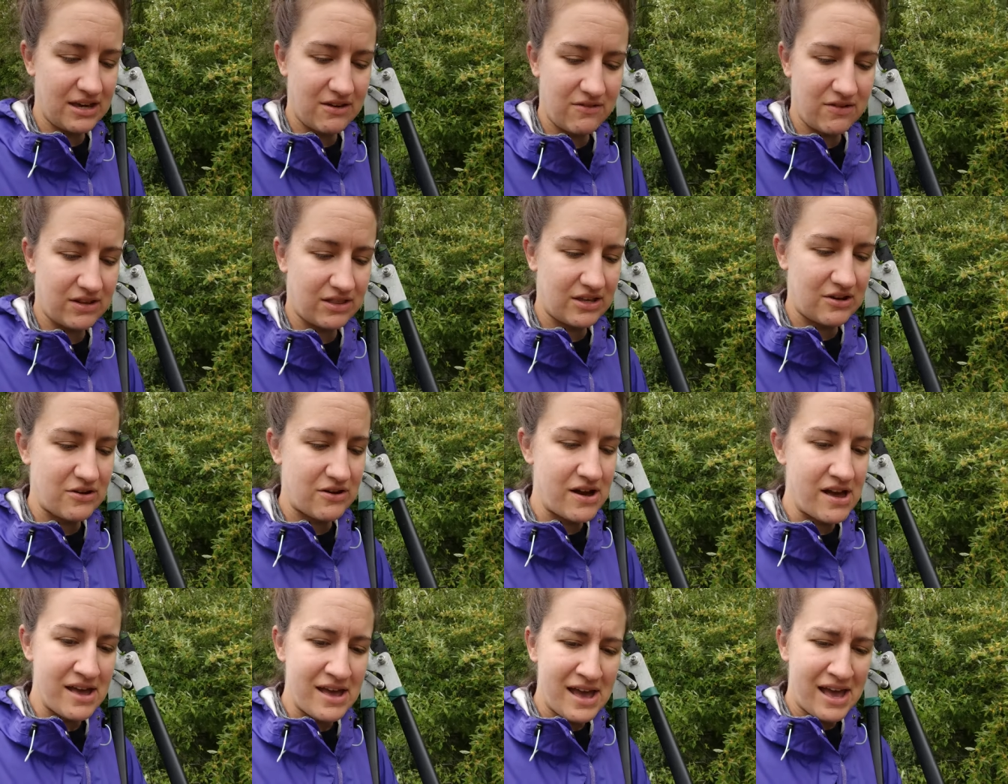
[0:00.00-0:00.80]
even
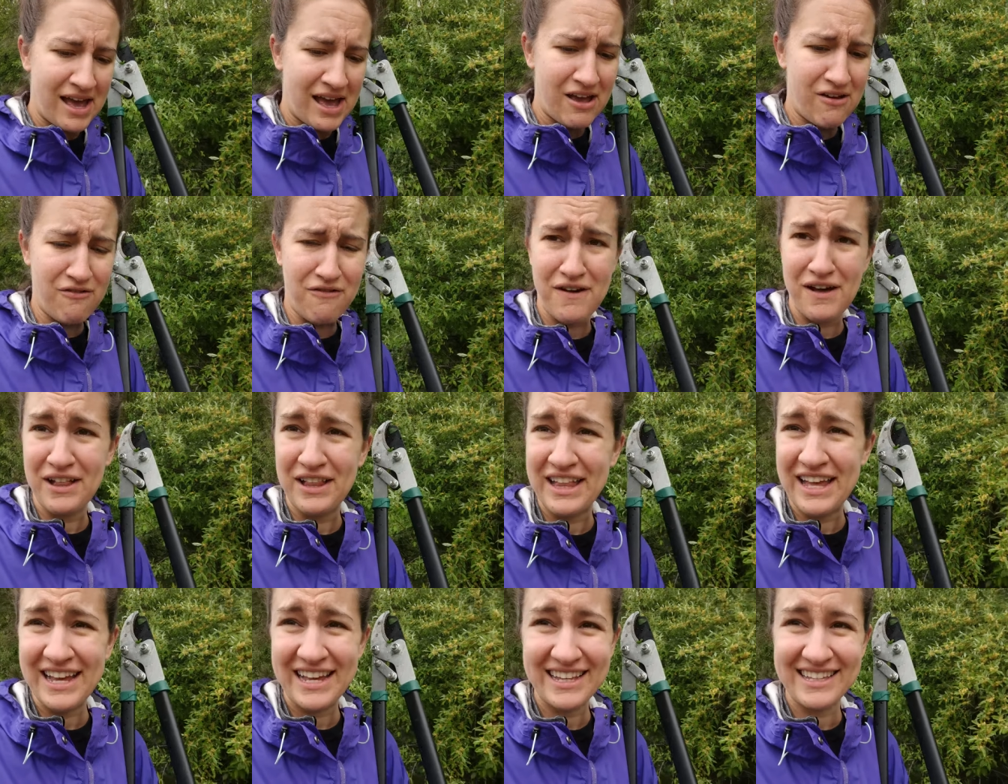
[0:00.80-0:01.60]
though I
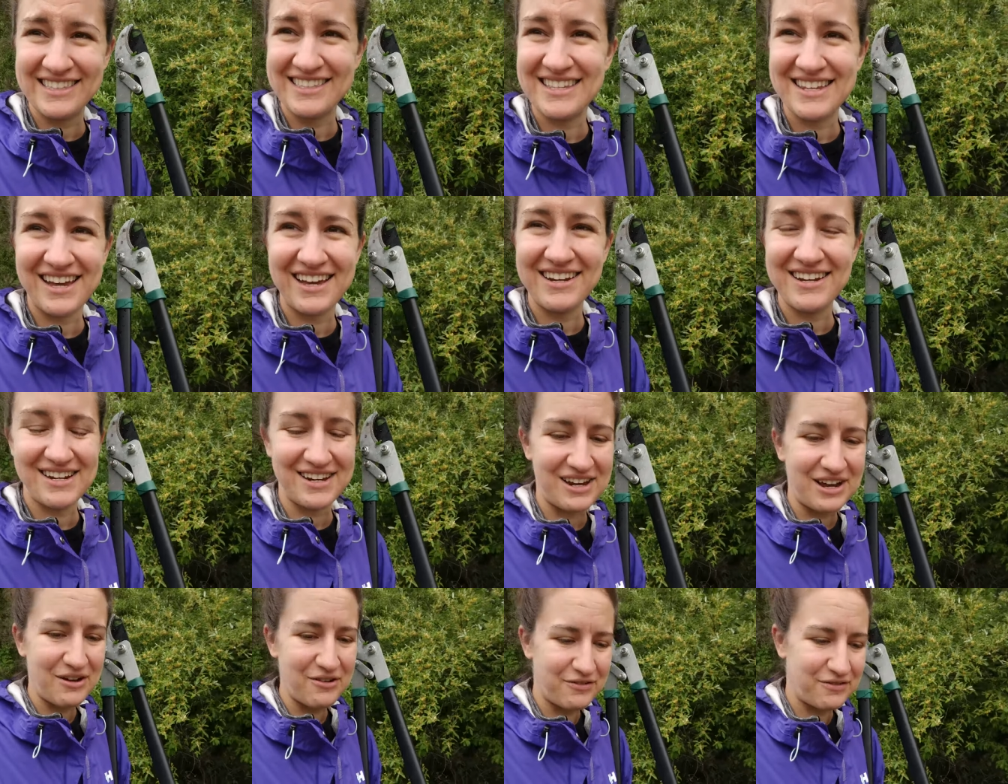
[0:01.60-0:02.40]
felt like it's not
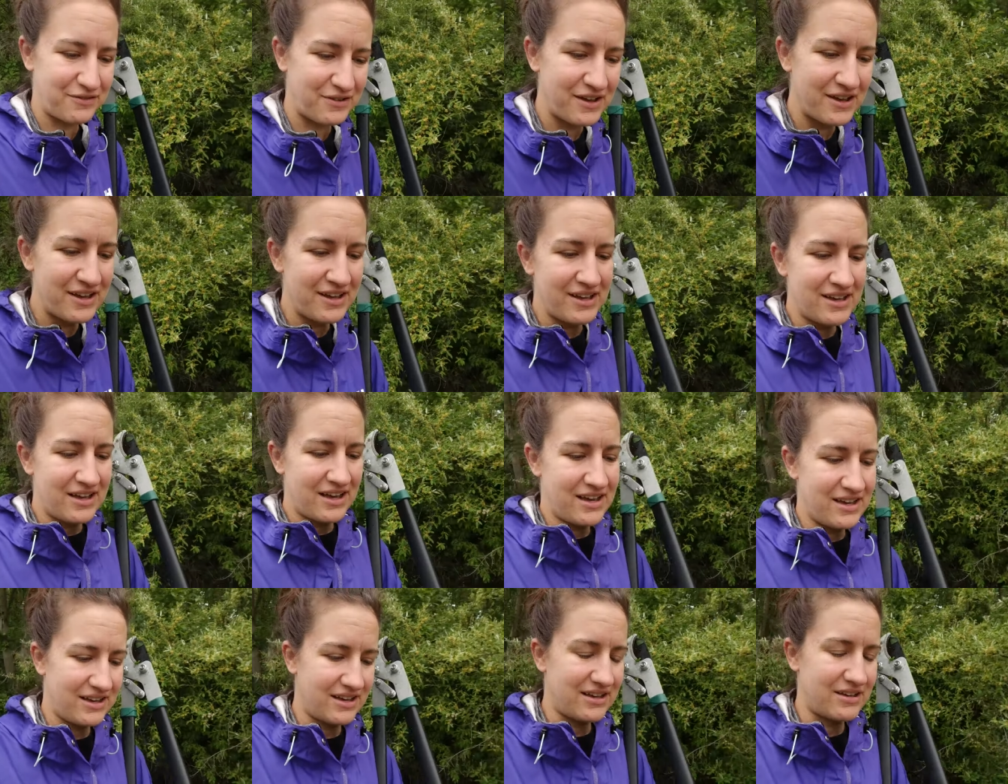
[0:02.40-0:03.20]
enough.
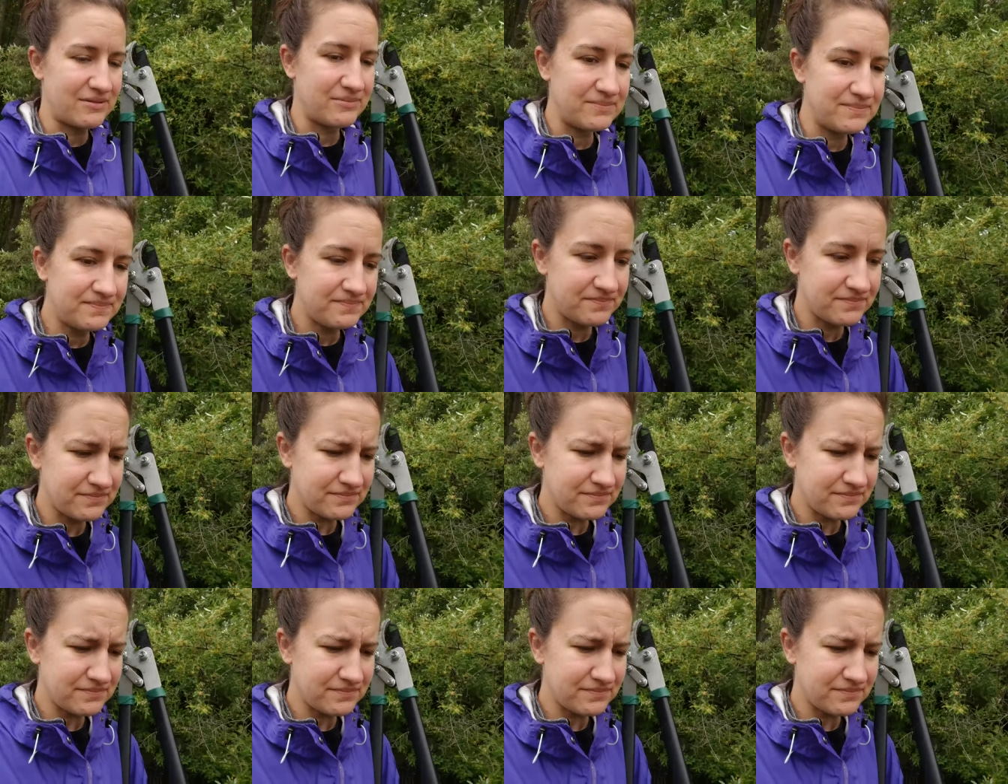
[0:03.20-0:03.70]
Um,